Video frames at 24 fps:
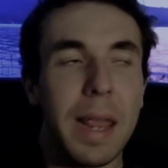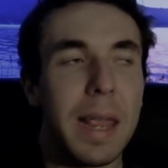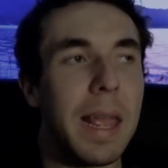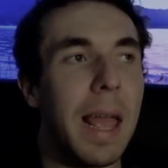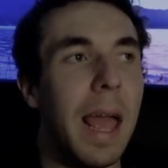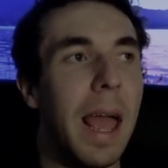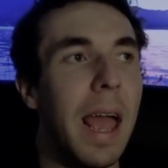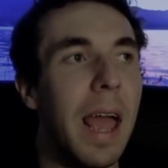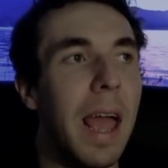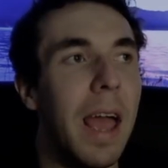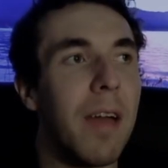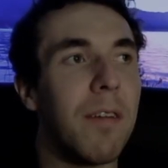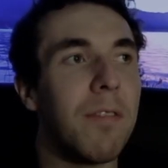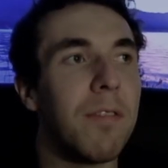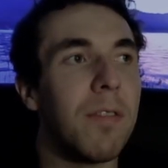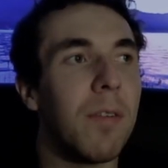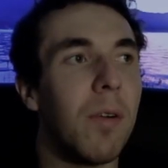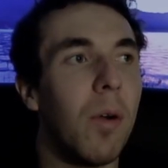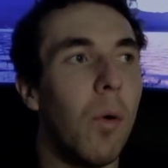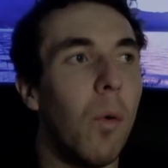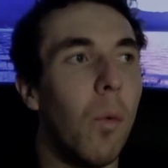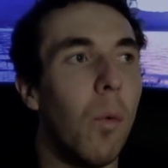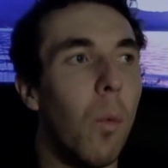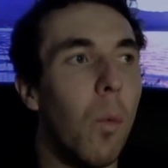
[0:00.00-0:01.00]
have
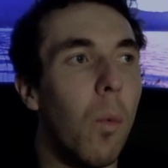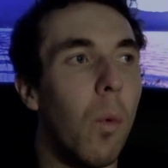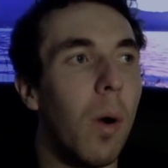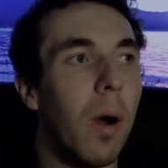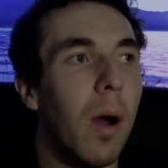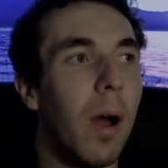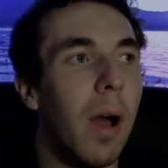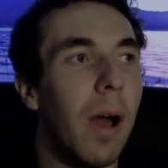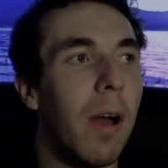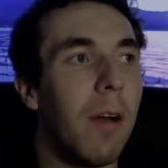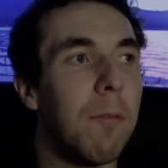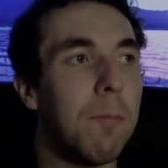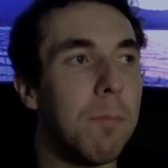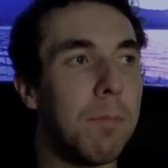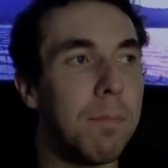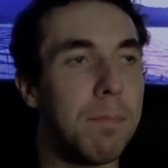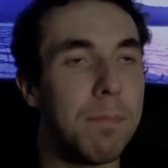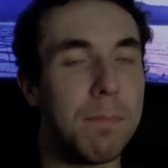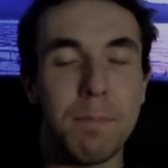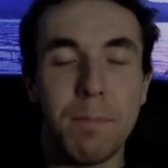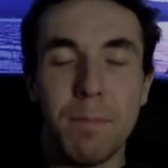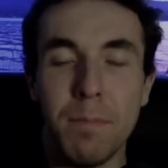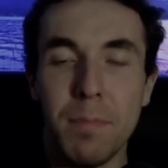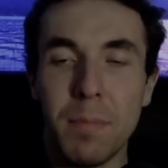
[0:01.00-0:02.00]
a,
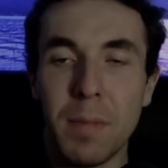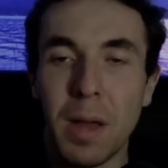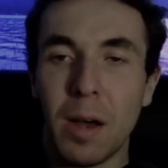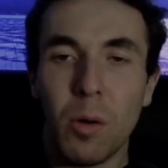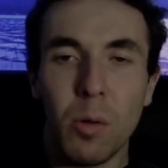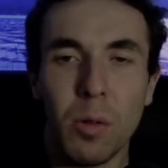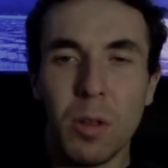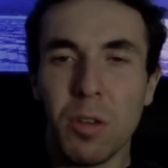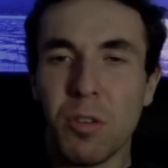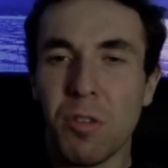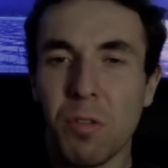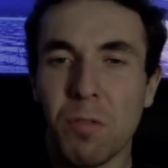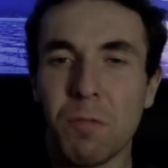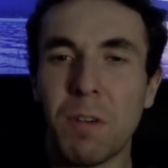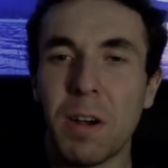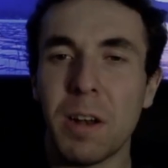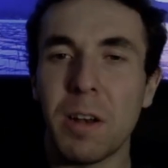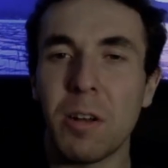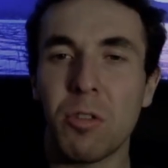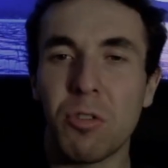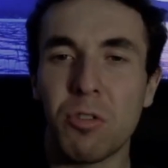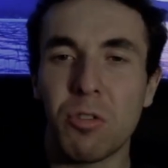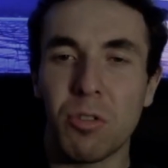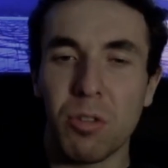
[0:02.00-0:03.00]
not only just
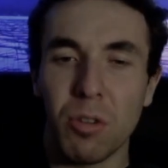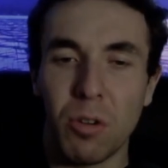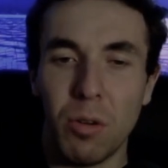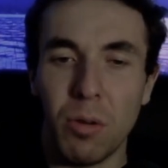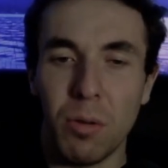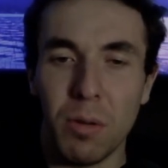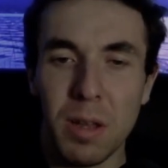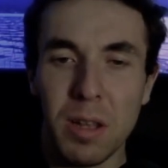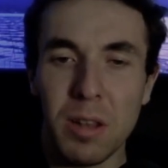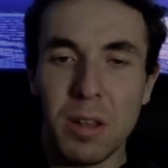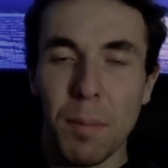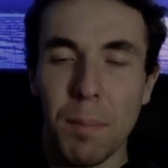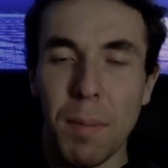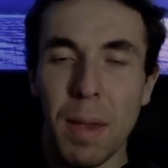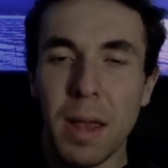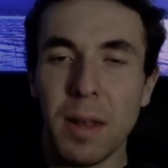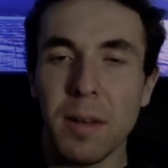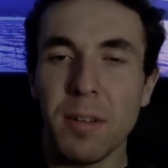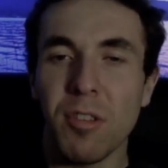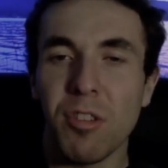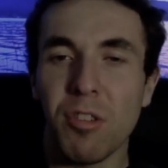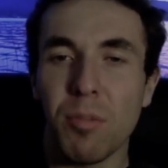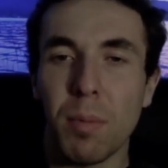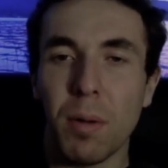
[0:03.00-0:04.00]
financial
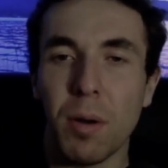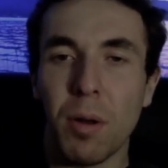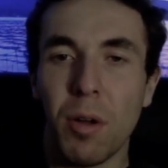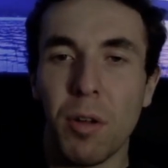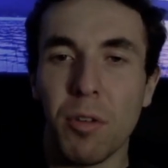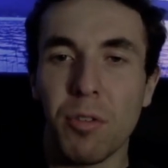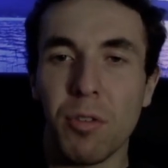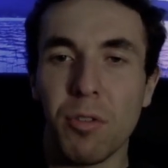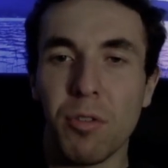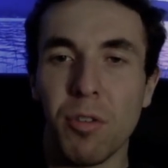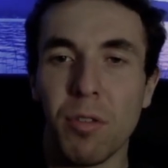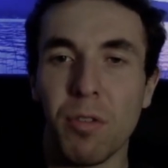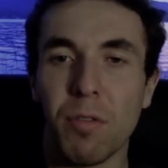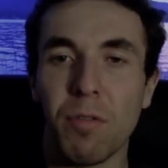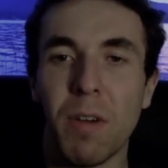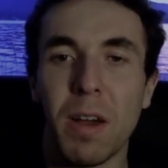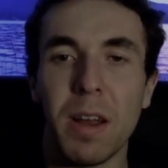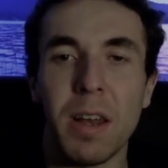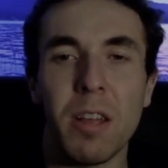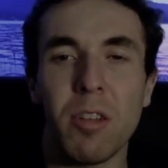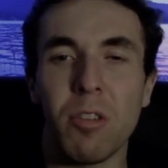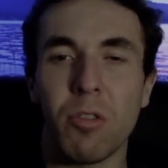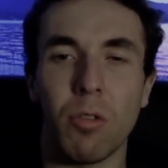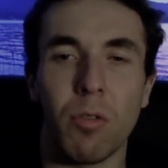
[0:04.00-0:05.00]
independence, but also just
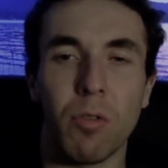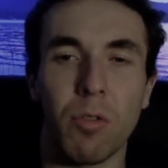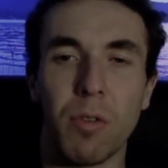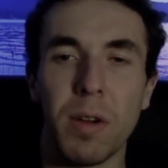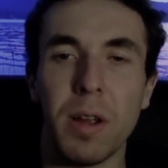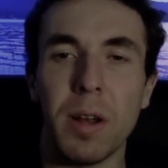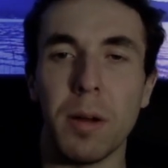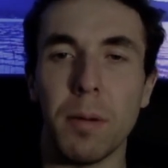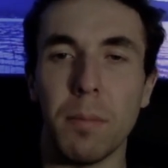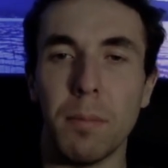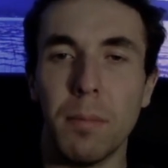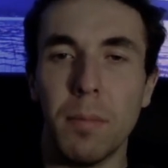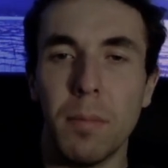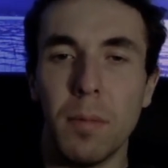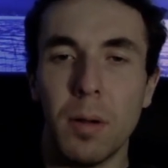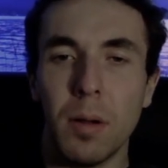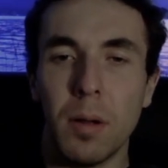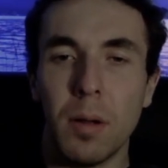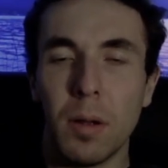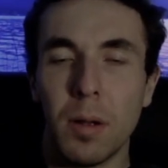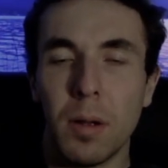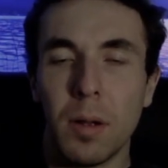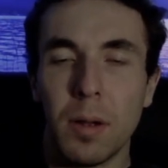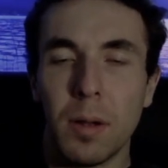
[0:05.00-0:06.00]
financial freedom.
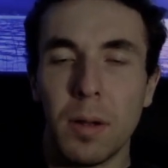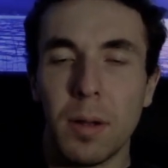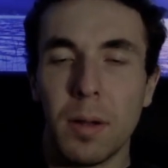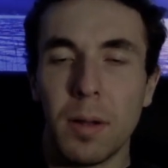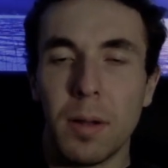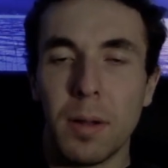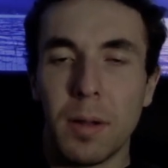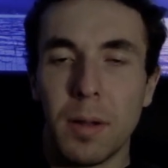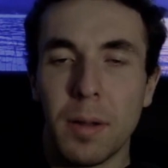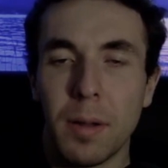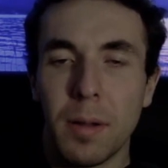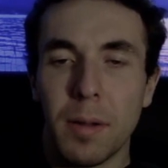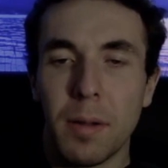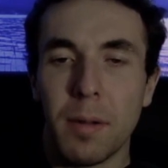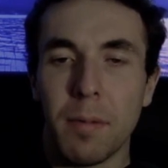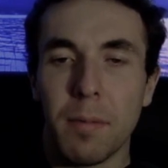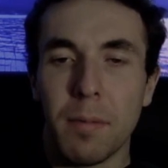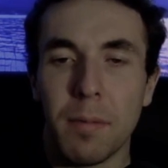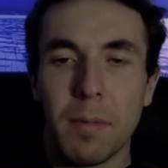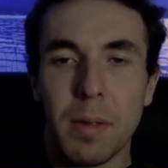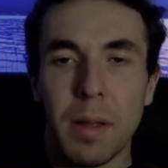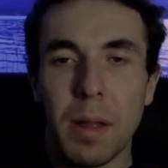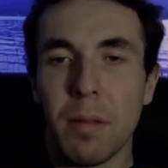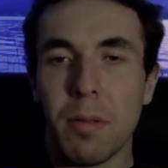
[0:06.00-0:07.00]

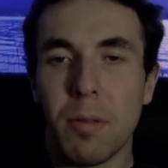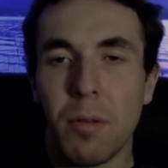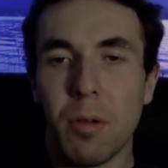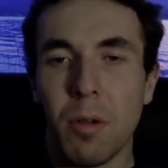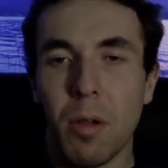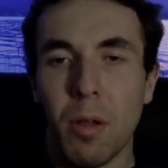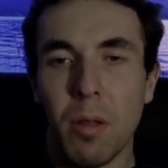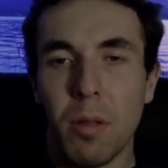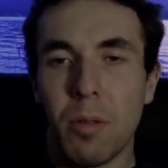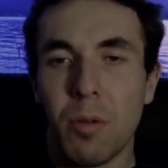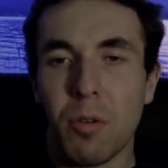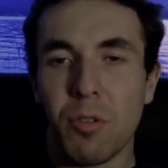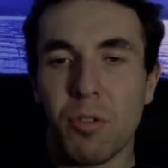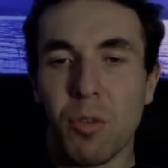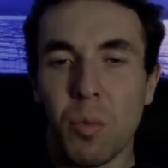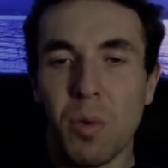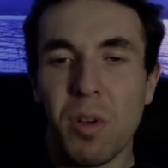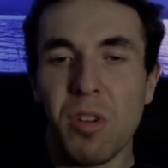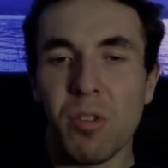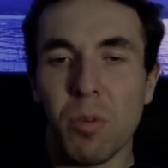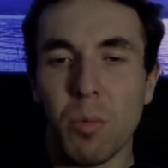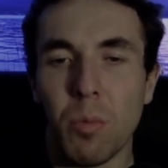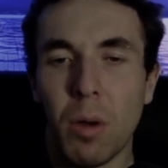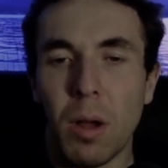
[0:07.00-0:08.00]
Yeah, there's a
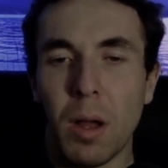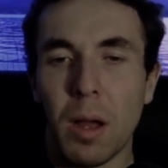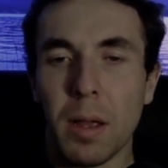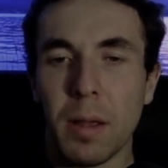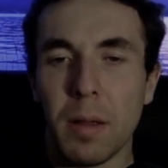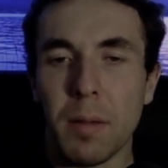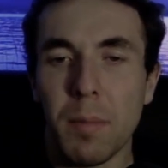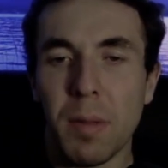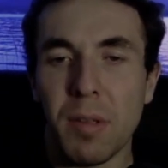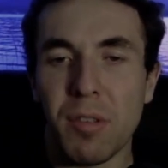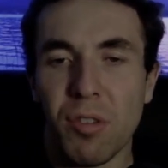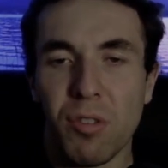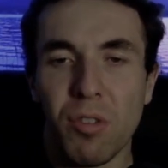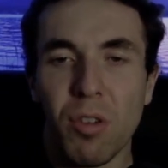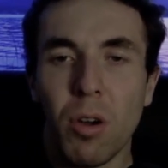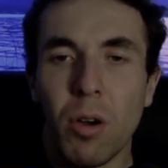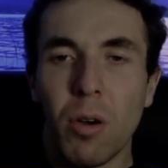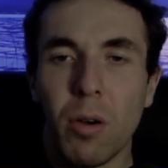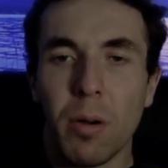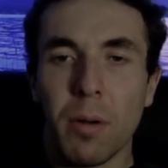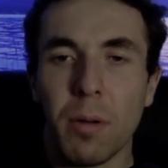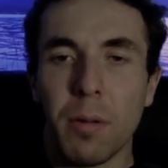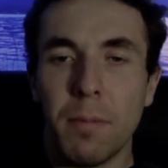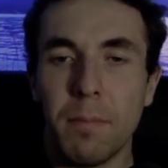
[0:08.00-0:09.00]
reason why, because it's
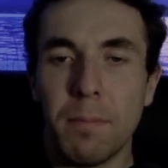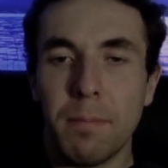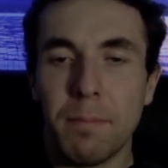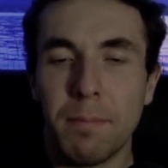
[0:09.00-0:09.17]
hard.